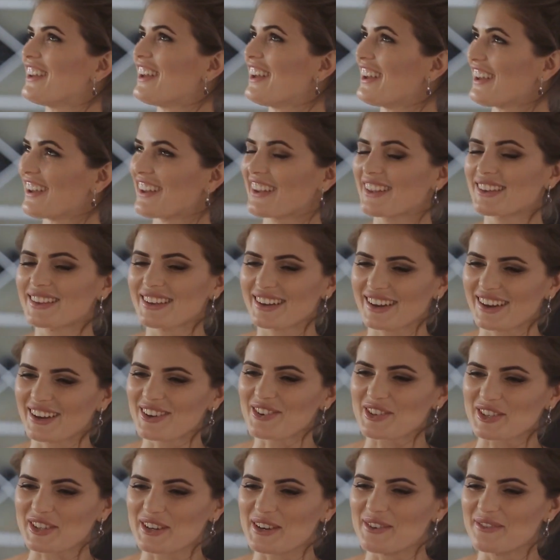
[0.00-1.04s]
make sure that
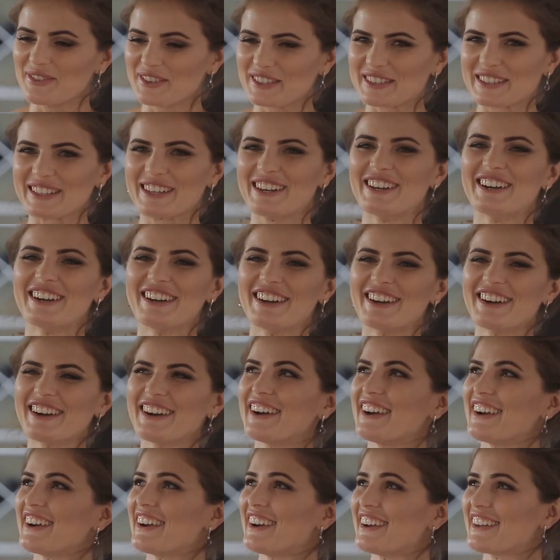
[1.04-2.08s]
your waiter is
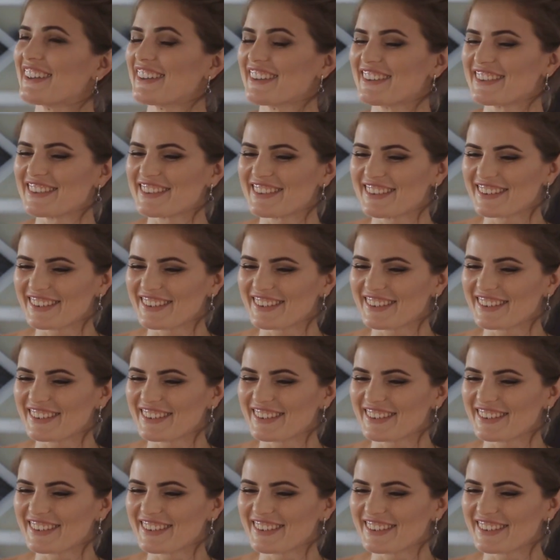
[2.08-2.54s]
not just